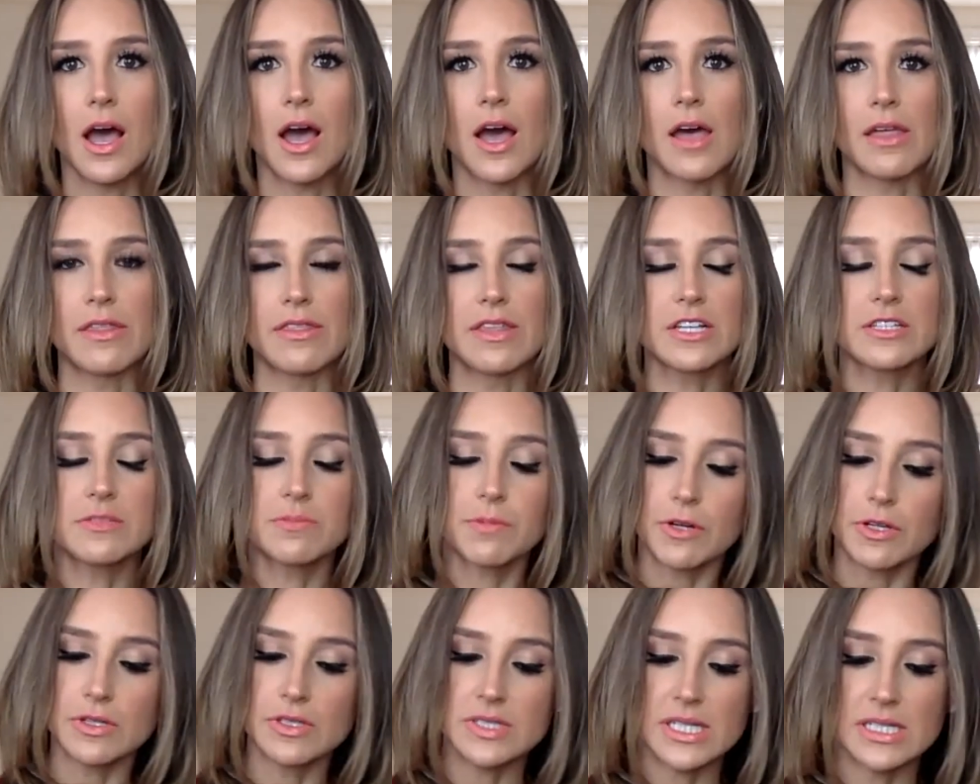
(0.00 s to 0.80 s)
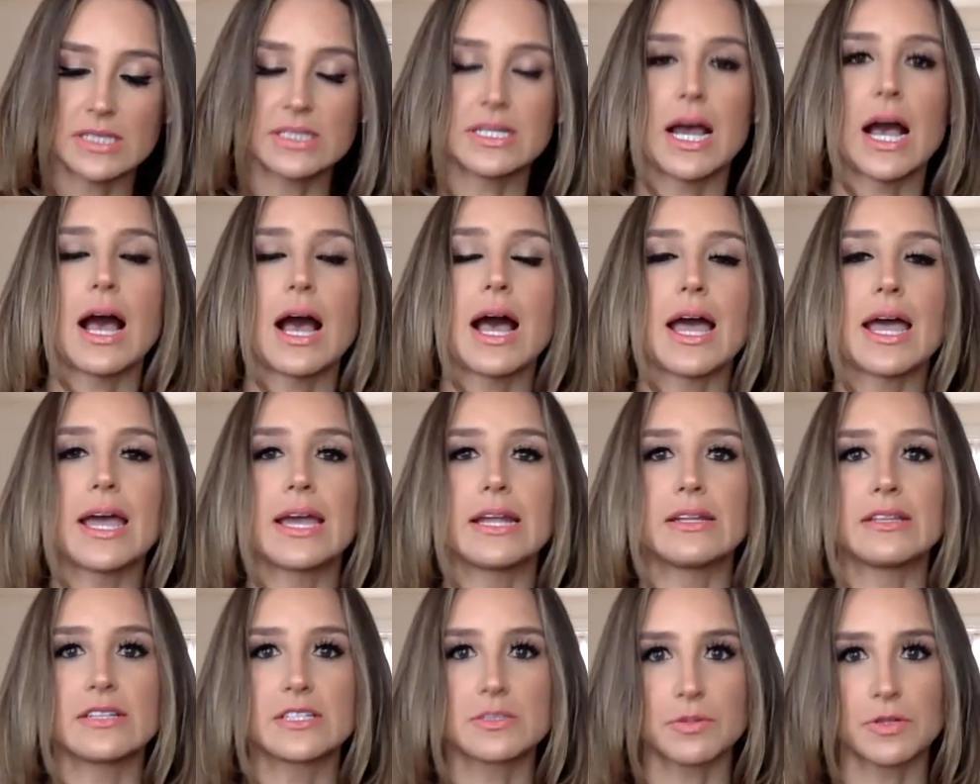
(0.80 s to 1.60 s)
uh, this person
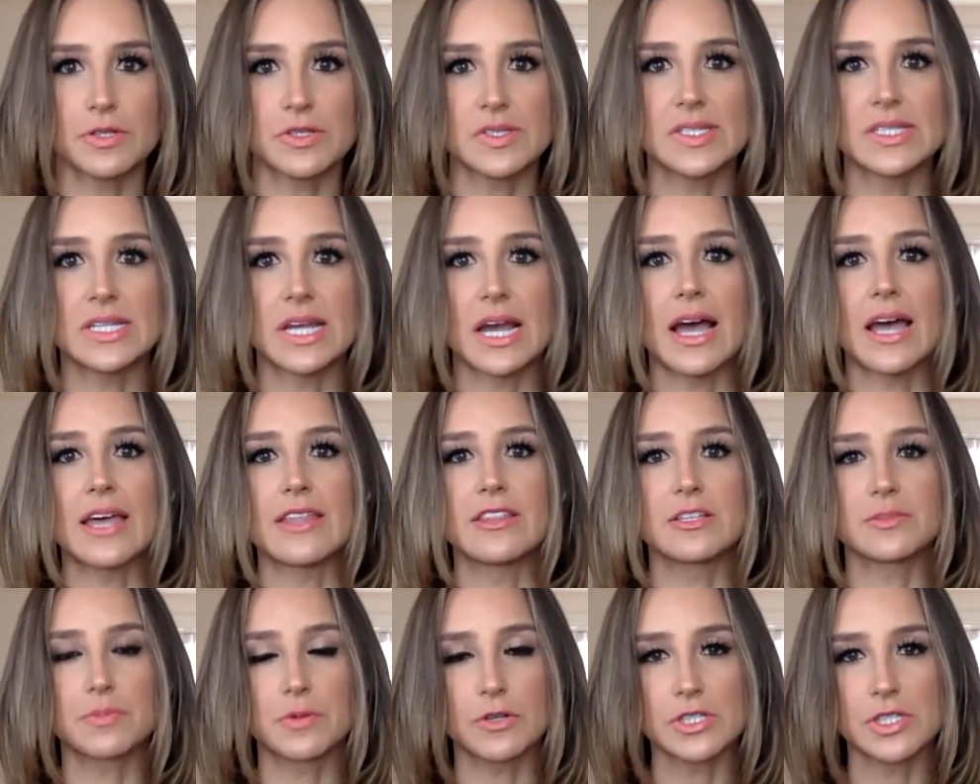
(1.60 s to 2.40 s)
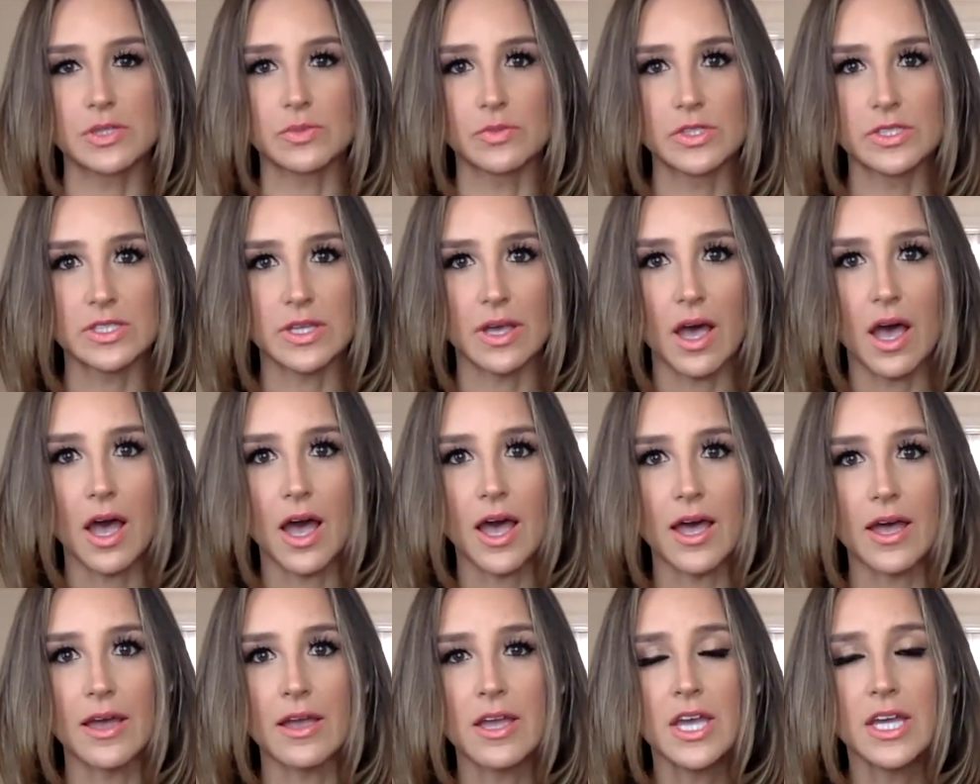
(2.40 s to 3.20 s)
died, this person died, this person was
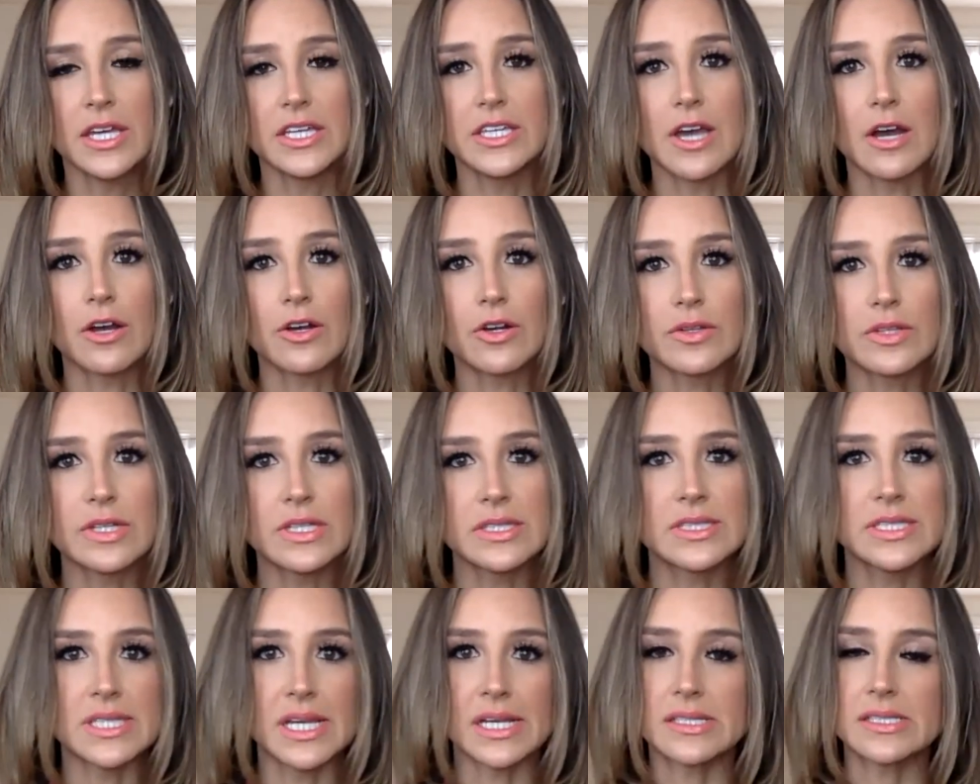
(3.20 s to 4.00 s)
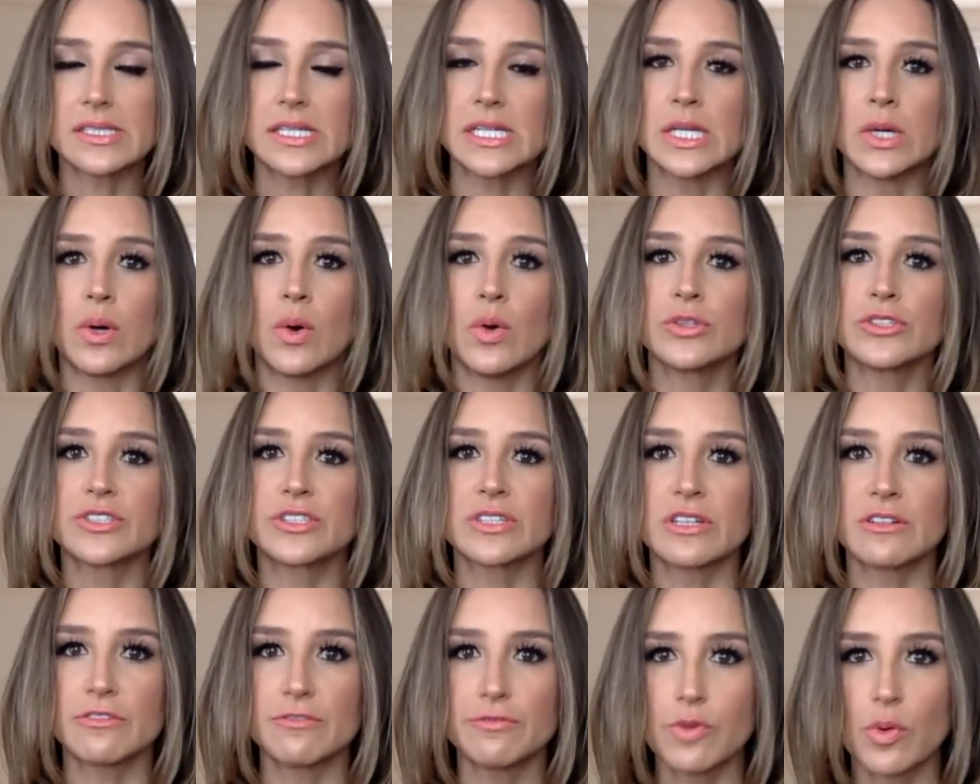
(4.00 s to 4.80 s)
uh, younger than sixty,
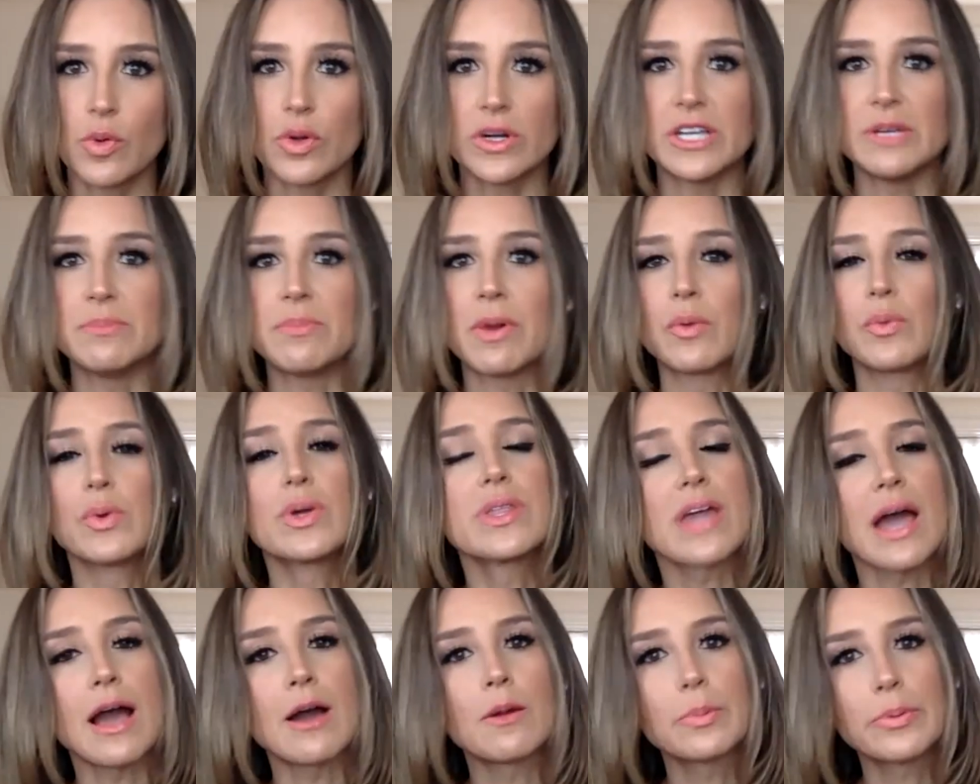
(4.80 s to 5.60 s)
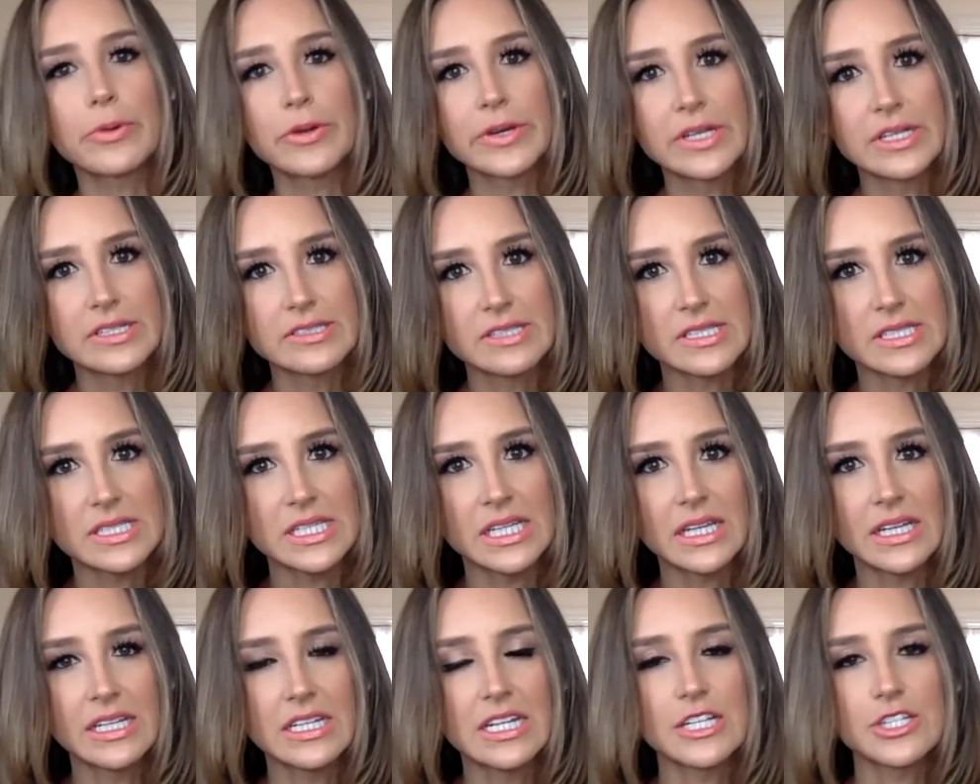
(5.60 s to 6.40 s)
older than forty, but without
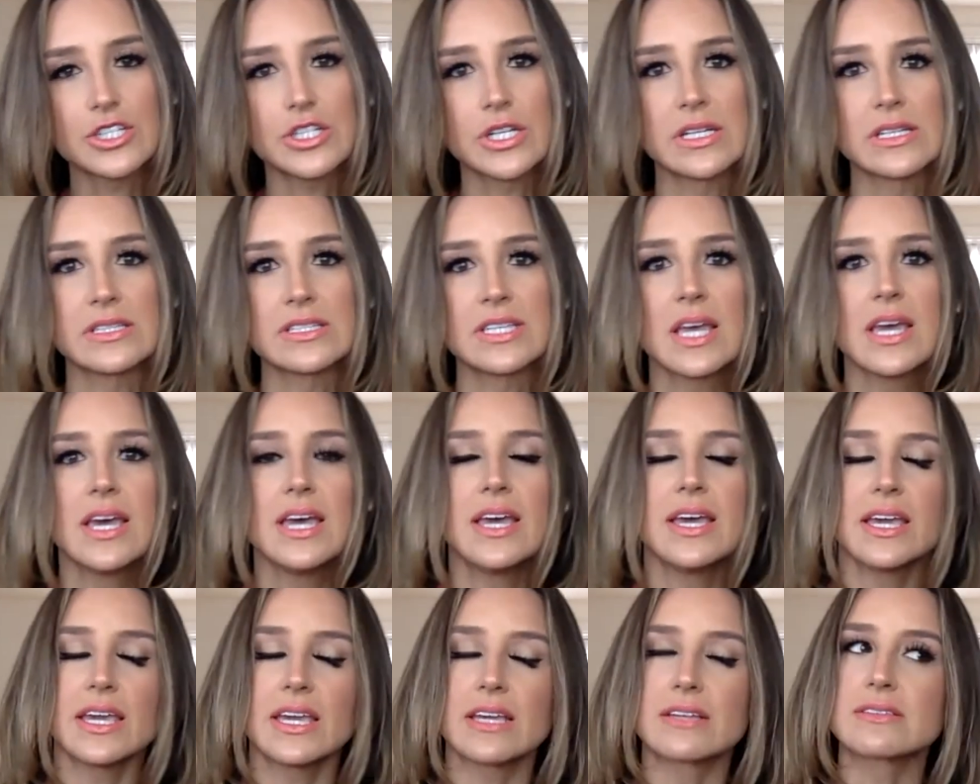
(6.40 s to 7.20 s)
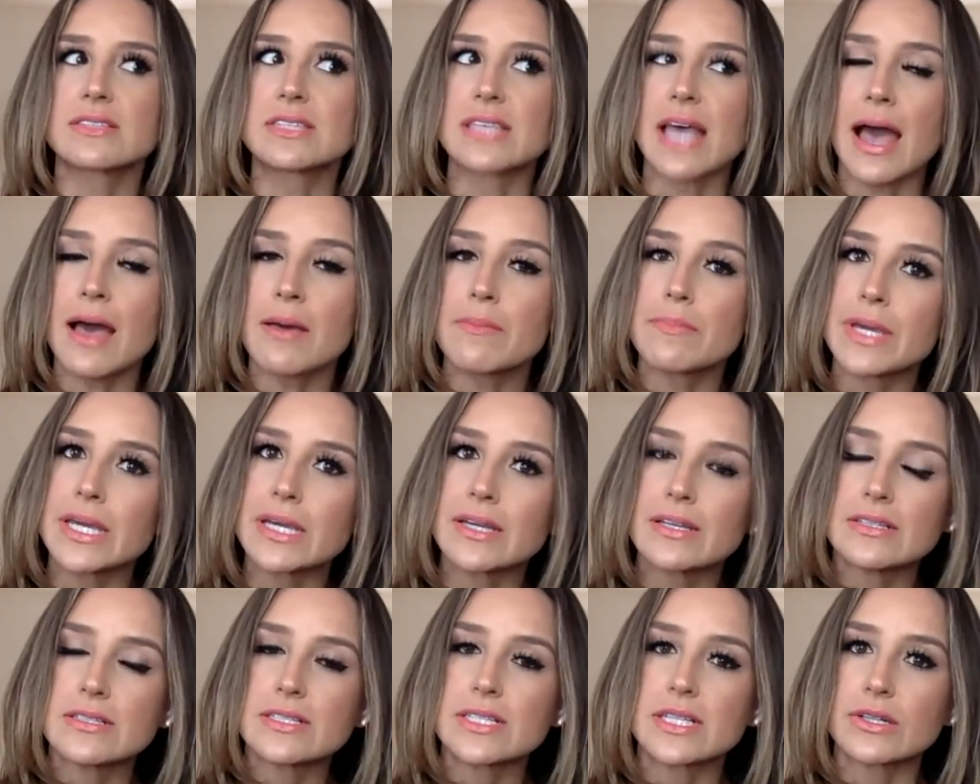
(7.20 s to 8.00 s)
pre-existing conditions. Is that
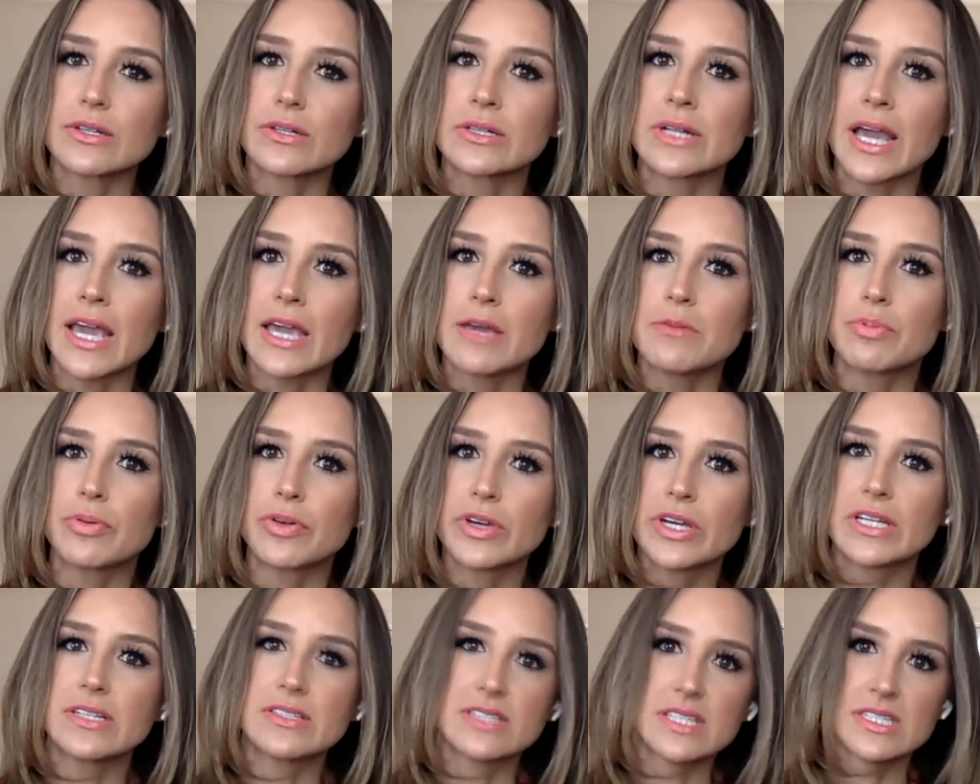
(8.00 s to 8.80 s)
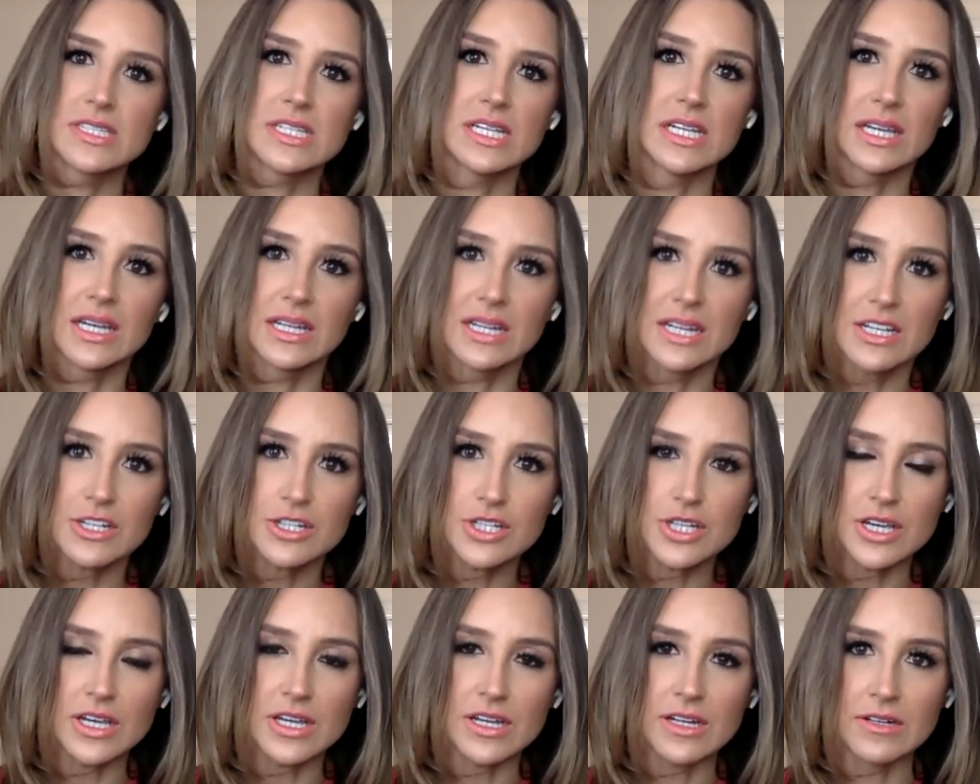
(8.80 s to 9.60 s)
being considered a pre-existing
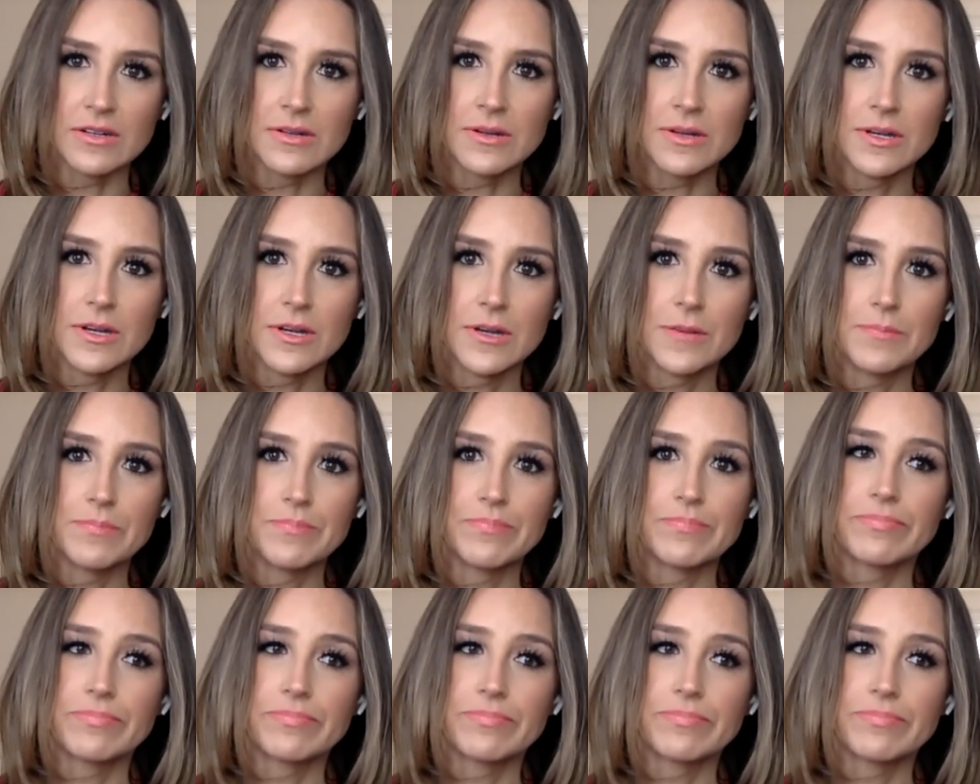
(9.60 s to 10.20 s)
condition?